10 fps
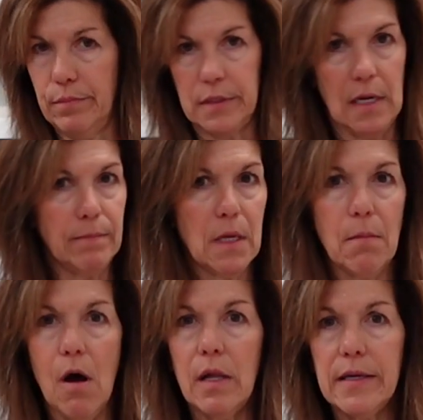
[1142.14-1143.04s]
dumped
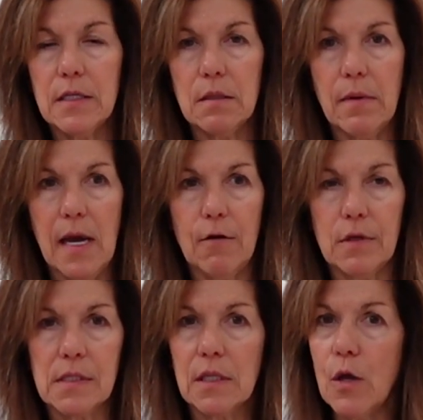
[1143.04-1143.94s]
them all into my
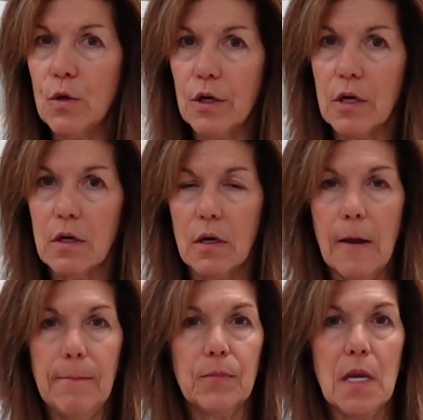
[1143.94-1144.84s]
slow cooker
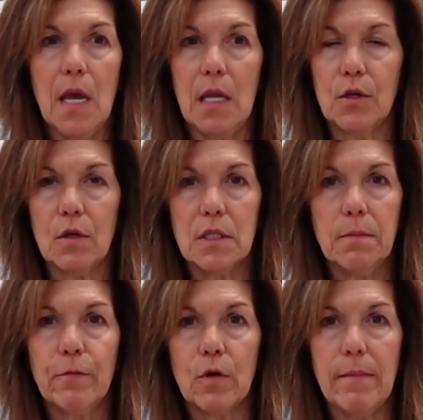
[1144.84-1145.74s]
and cooked
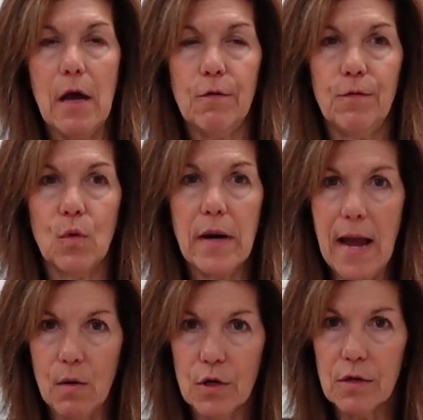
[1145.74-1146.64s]
them for about 4
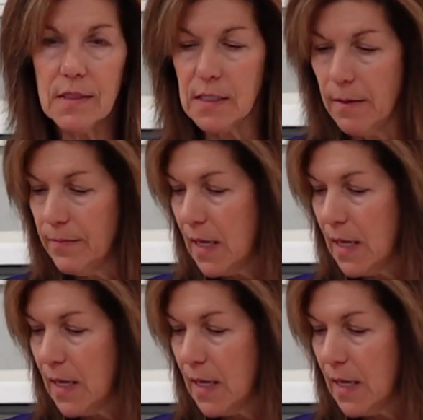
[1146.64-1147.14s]
hours,